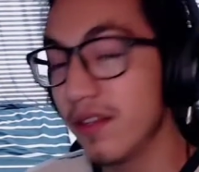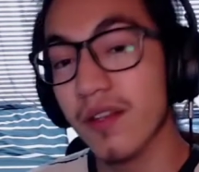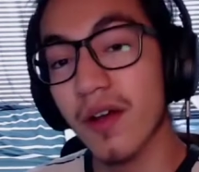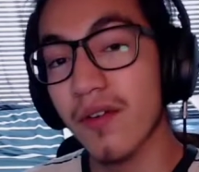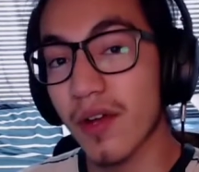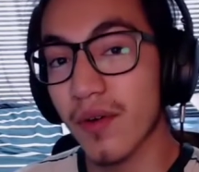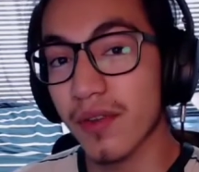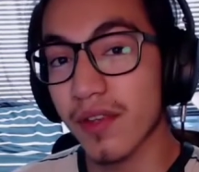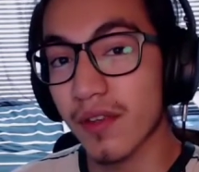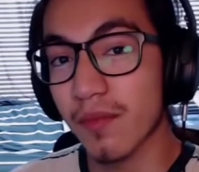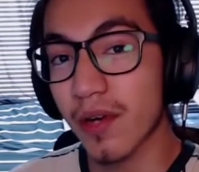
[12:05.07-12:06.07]
don't know what
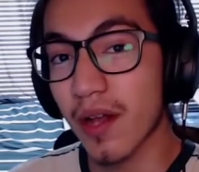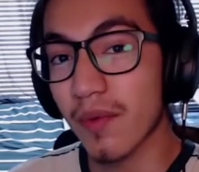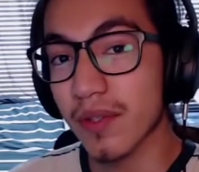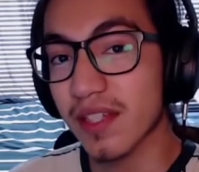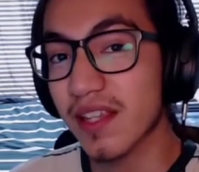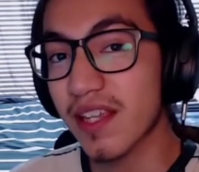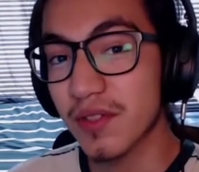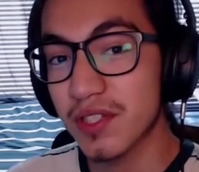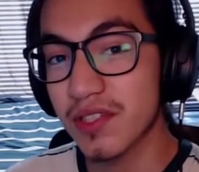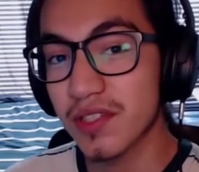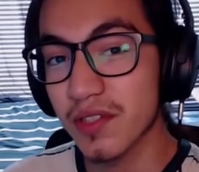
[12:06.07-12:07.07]
the other problem was. I think it was
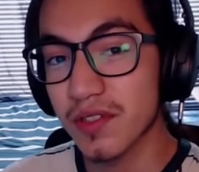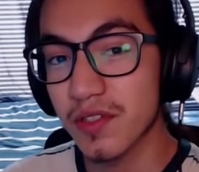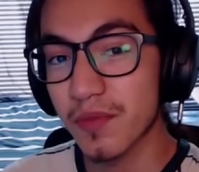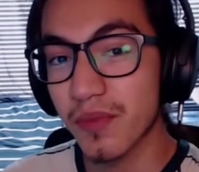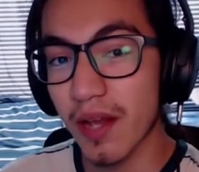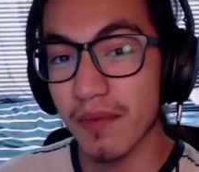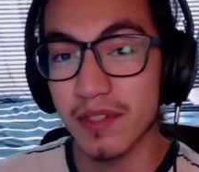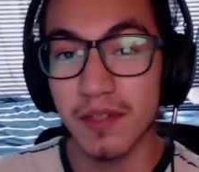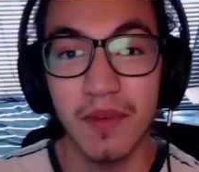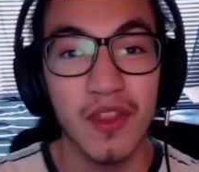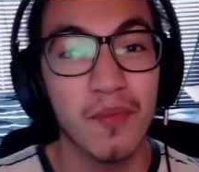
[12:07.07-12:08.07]
just those two problems,
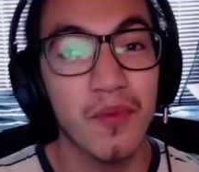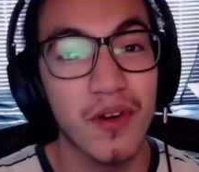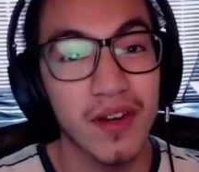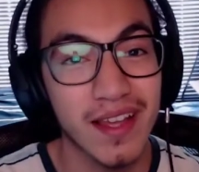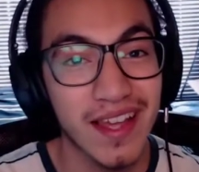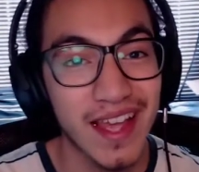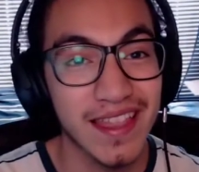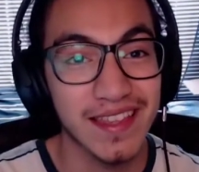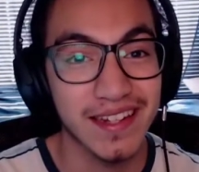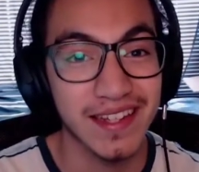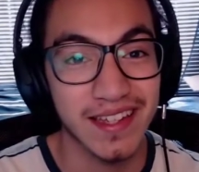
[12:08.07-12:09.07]
the motherboard and
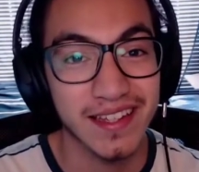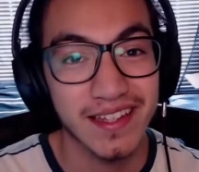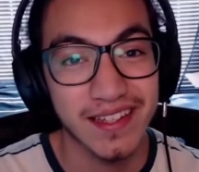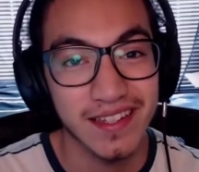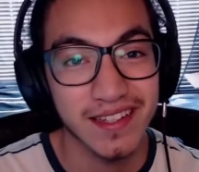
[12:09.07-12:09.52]
the NIC.